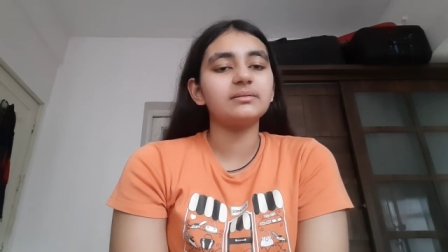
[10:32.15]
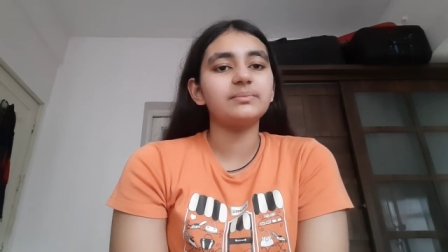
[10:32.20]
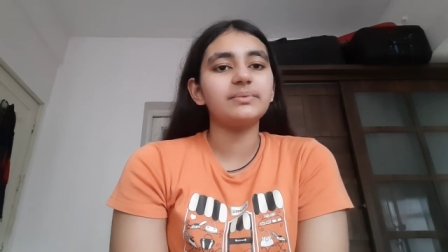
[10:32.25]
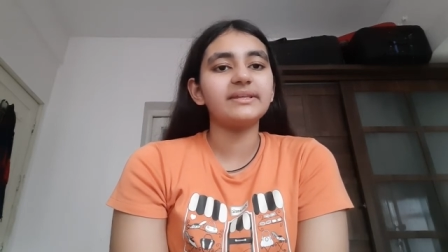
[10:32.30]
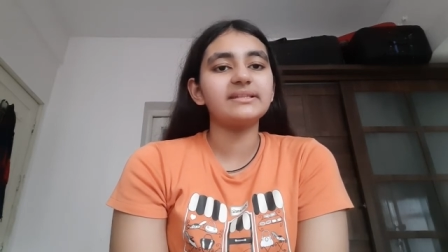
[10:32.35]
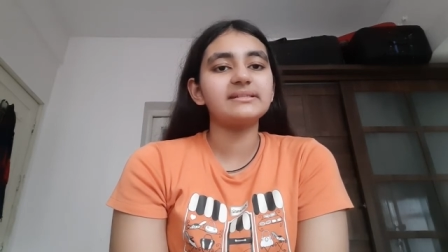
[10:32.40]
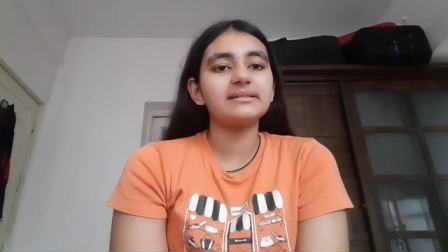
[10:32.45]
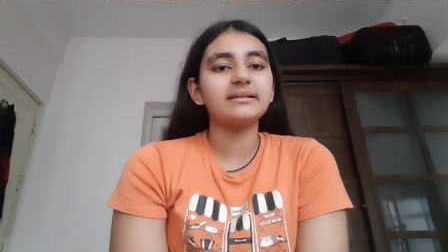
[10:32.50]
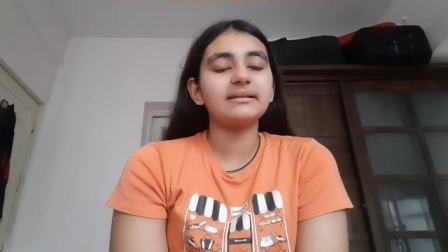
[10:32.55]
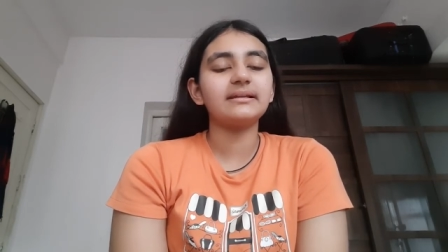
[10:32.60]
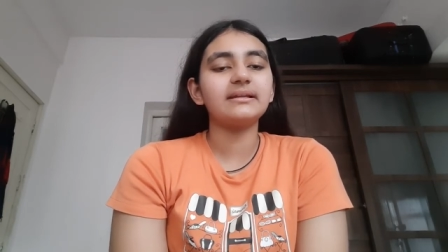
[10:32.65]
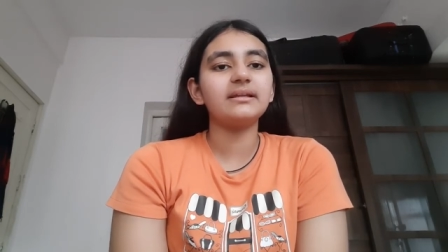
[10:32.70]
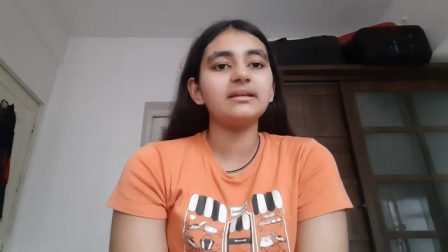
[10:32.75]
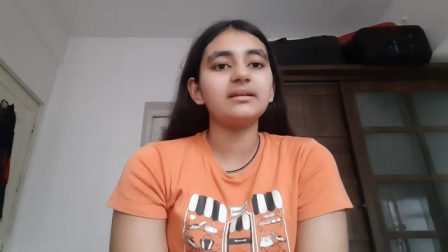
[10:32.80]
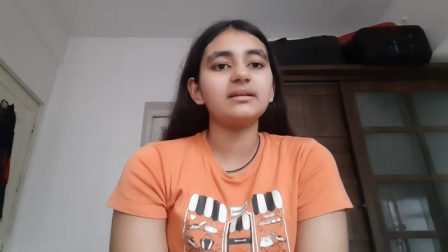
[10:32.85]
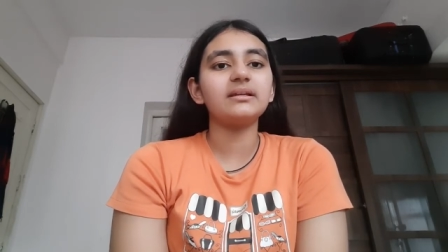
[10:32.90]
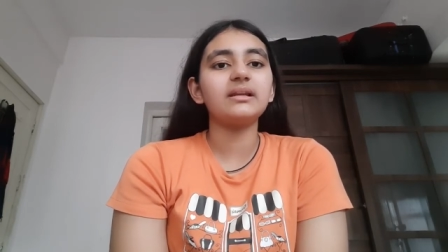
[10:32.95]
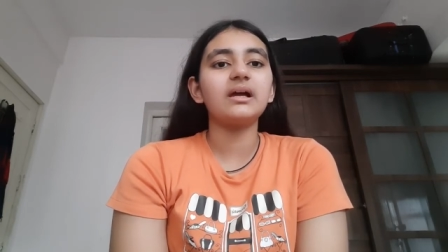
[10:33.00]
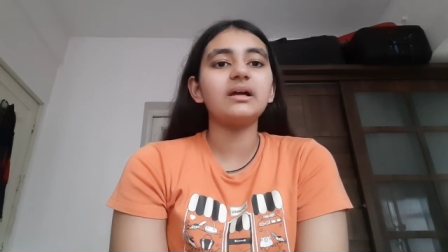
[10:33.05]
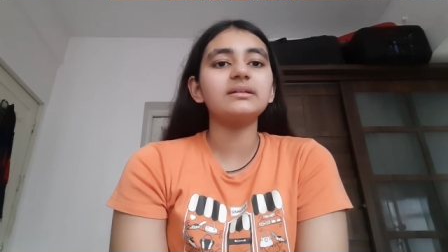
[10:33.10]
basically
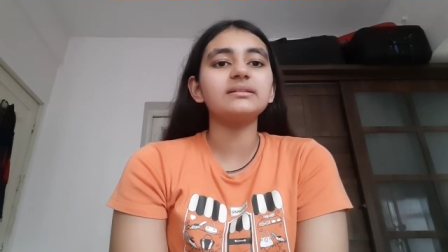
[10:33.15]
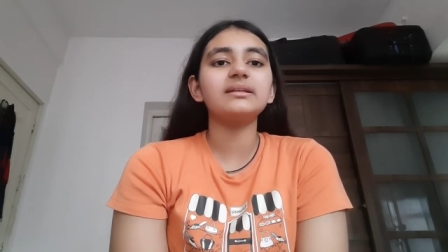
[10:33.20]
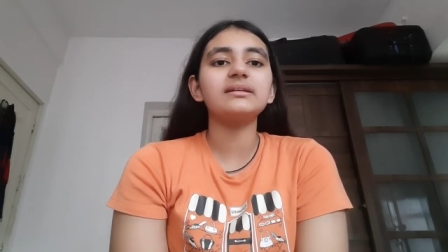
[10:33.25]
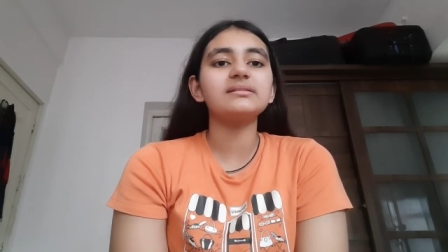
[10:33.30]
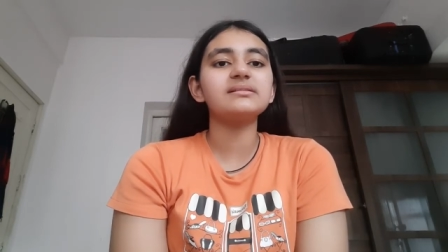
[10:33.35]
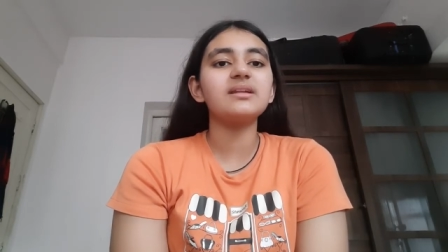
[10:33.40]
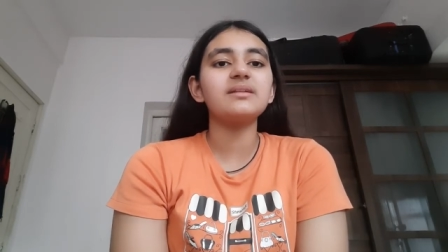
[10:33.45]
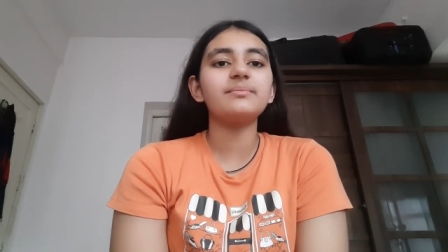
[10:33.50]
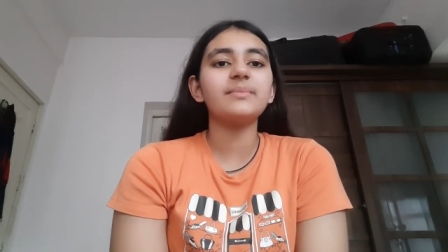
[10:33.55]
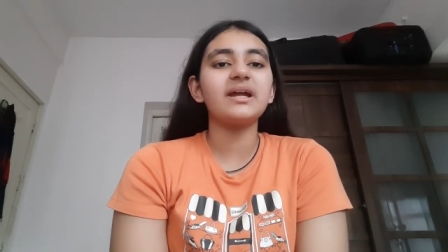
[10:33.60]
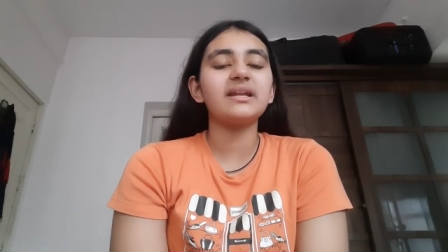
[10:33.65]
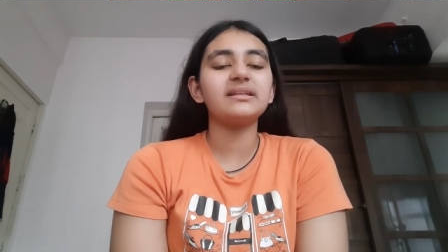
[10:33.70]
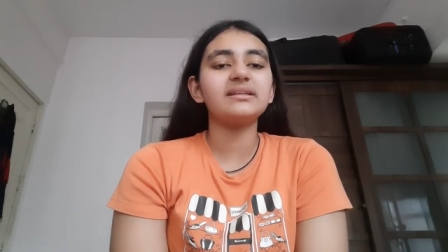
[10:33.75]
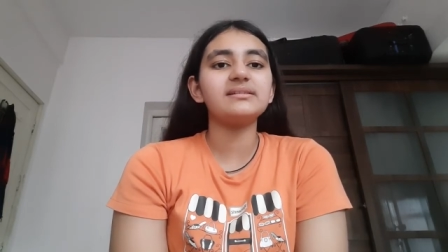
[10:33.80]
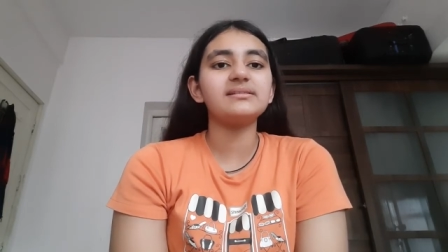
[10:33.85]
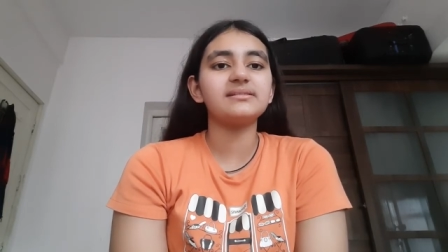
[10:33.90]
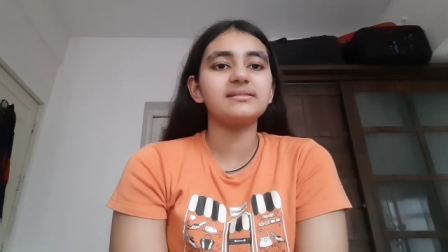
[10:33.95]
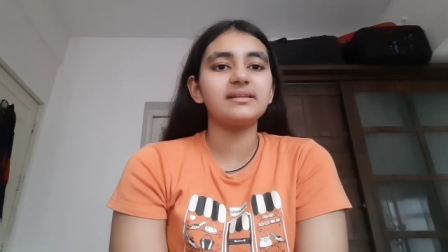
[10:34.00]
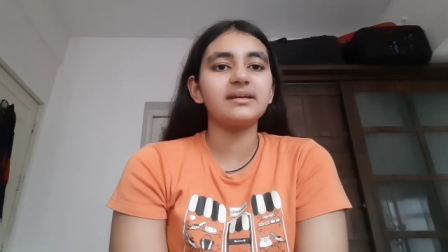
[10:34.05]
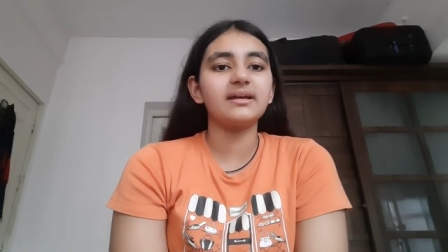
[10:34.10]
Clarke thinks that Madi
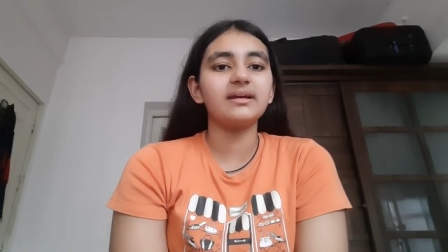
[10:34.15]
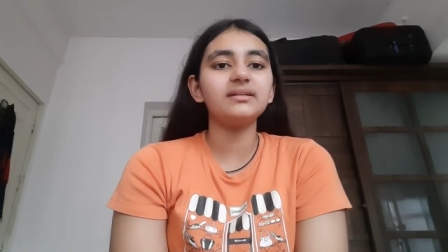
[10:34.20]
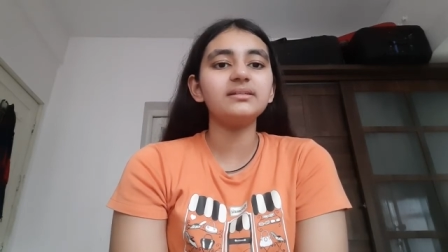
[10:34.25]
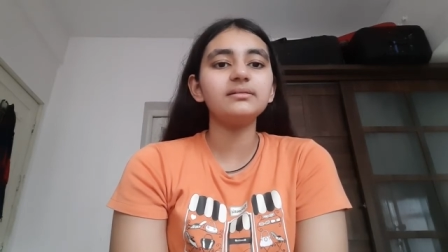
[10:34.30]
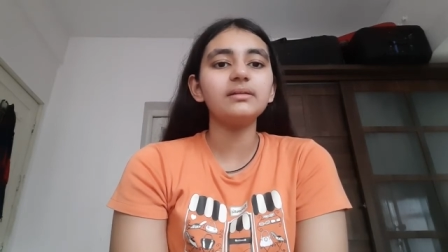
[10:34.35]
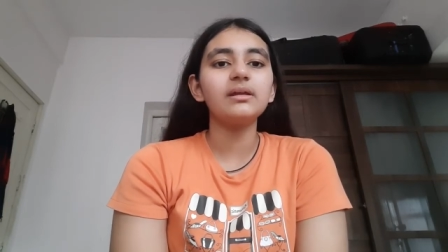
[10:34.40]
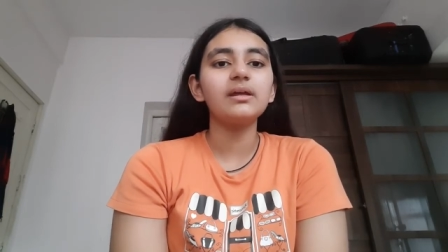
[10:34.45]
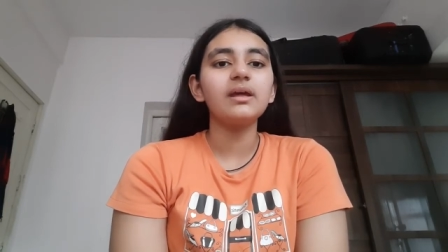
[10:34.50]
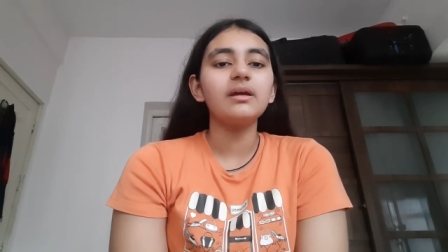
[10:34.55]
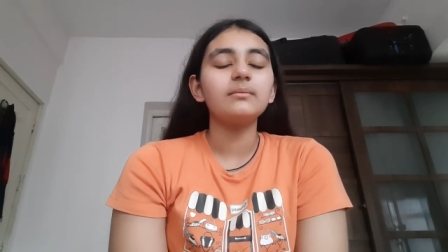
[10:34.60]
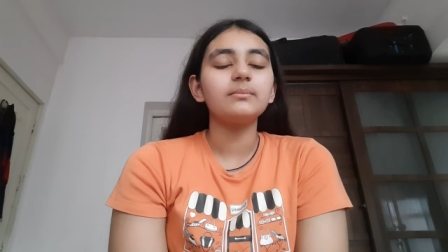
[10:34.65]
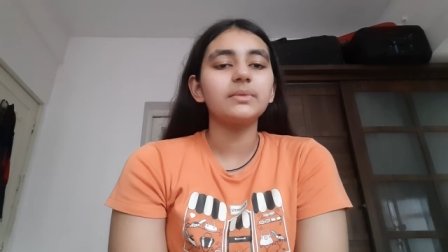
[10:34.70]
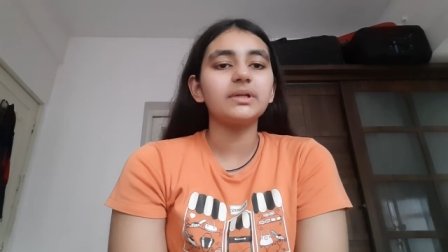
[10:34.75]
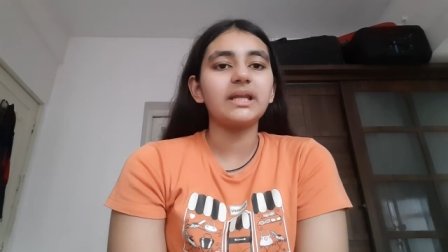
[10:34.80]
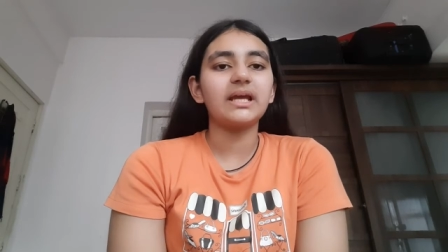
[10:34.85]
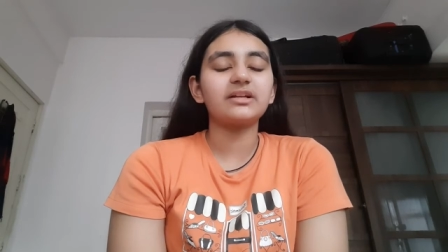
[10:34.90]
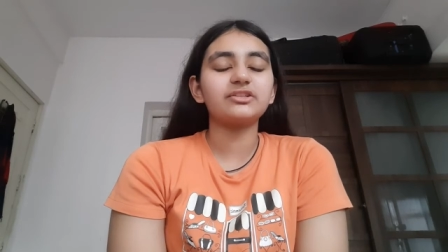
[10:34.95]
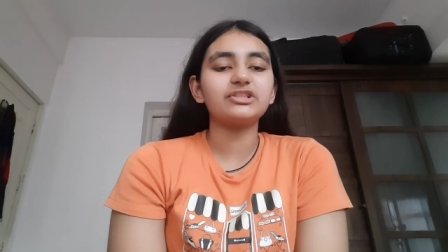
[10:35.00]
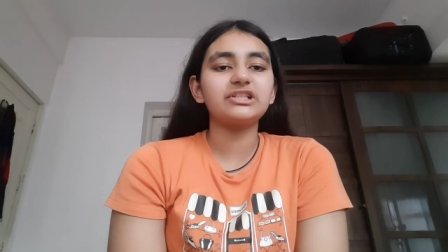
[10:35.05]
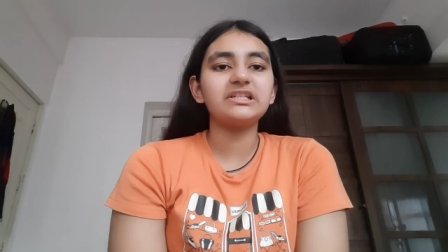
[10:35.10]
is dead, but
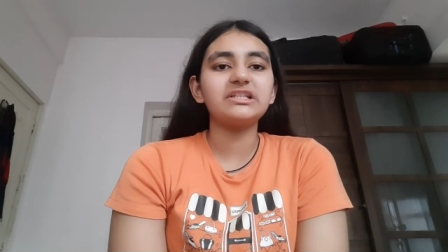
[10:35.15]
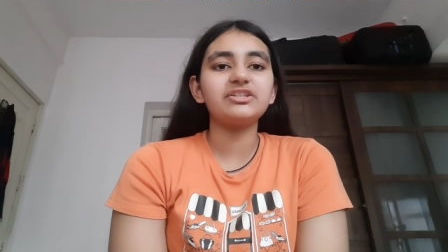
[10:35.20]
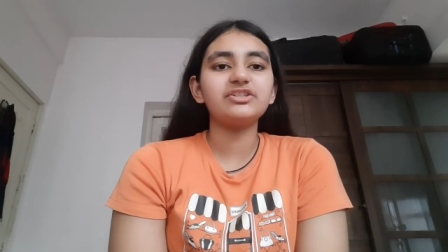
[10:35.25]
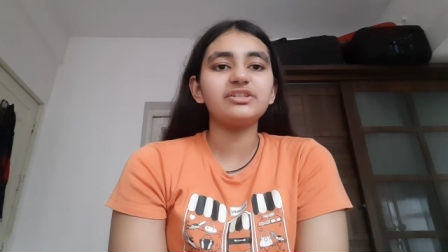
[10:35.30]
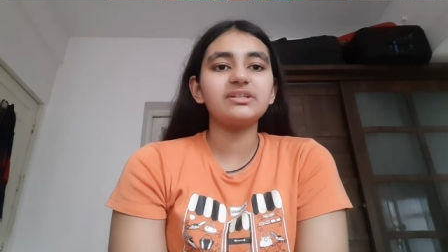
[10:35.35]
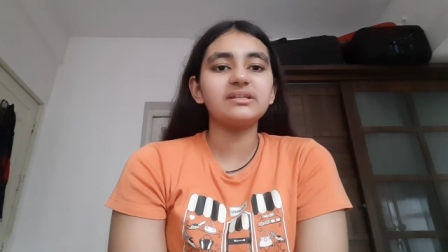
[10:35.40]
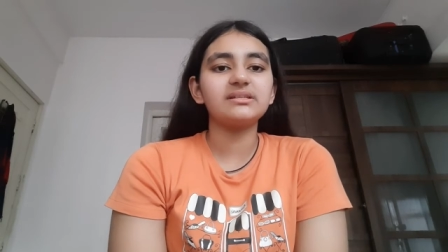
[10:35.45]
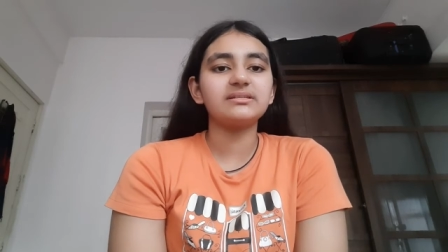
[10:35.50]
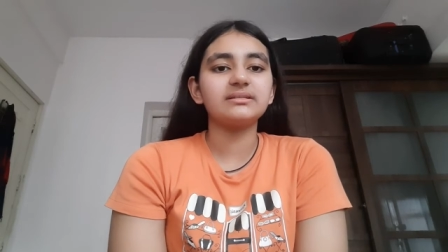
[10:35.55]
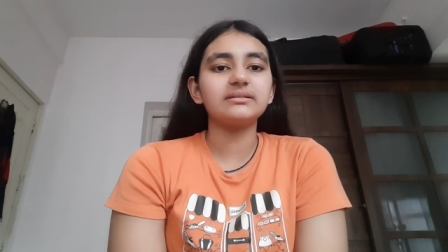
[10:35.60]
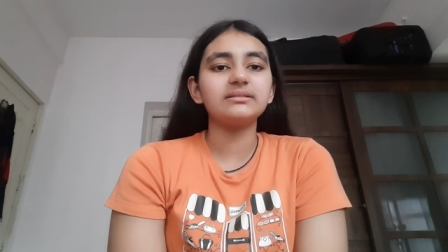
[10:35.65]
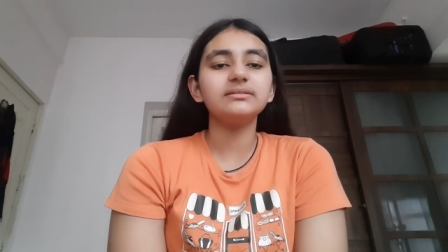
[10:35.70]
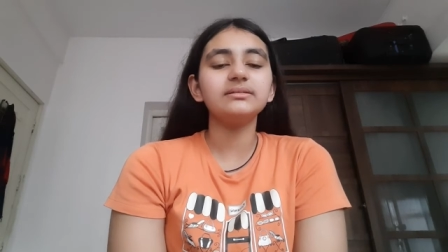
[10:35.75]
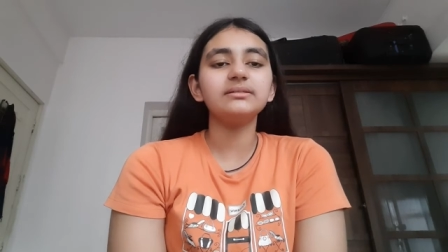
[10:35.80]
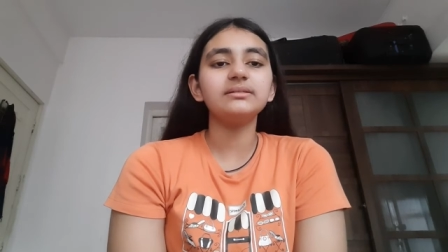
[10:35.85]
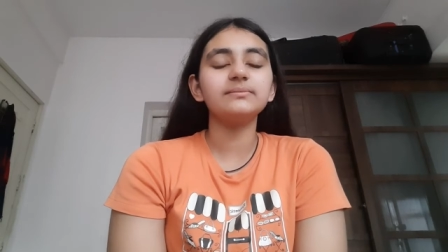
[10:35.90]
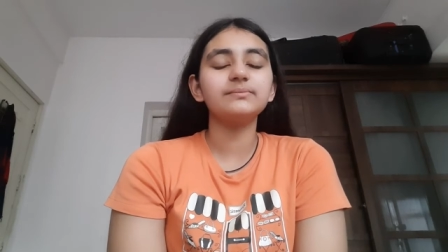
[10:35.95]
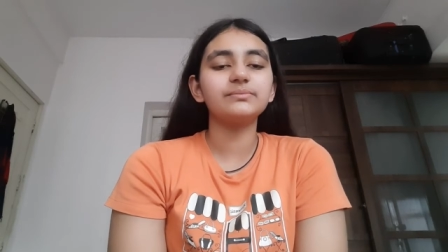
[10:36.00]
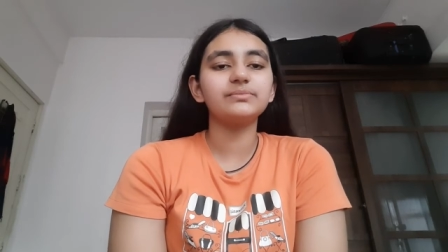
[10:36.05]
actually she isn't.